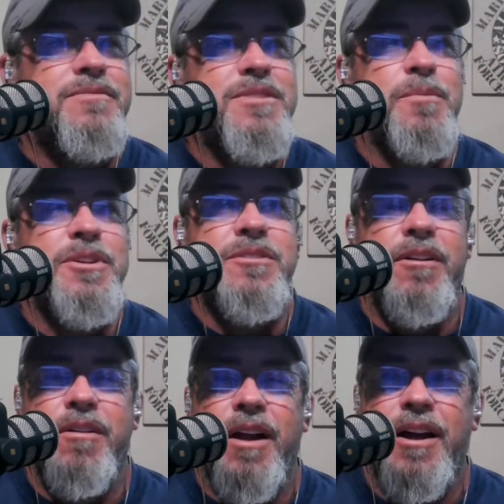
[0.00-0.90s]
For some reason or
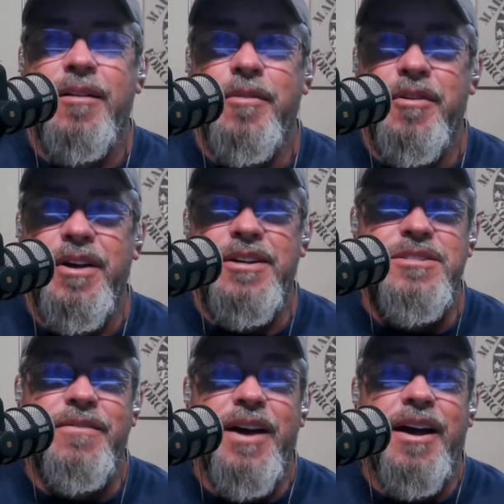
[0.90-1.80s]
other, I like the little things.
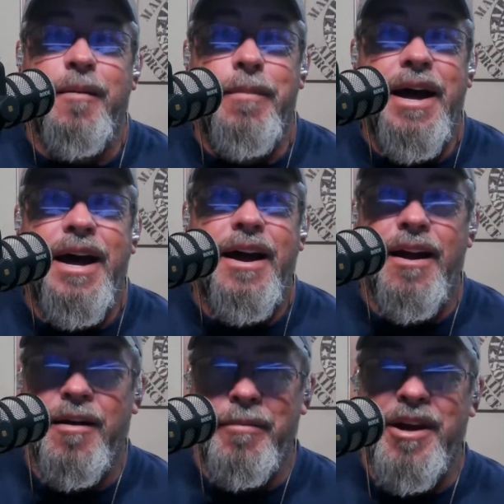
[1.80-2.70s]
And if I got a bag,
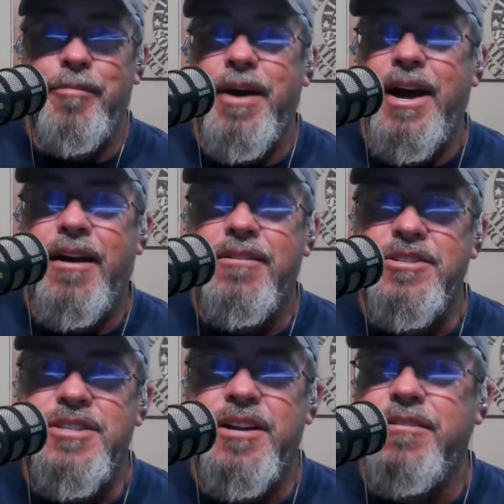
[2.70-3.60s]
like a big bag, I'll
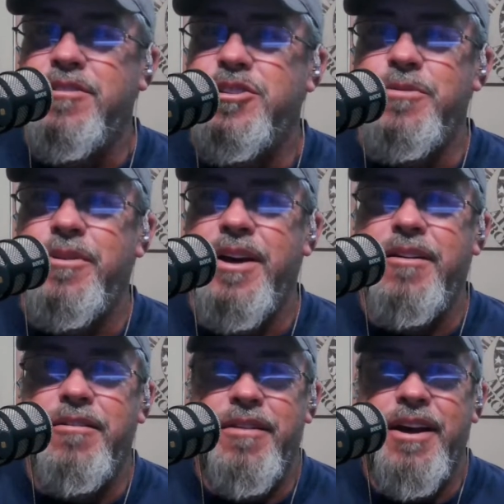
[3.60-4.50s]
just sit there and chew on that
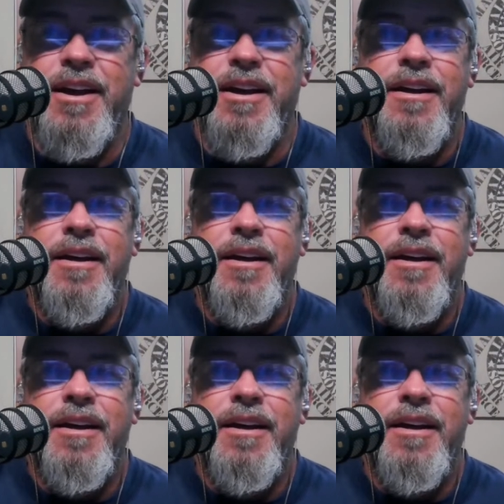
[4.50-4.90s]
all day.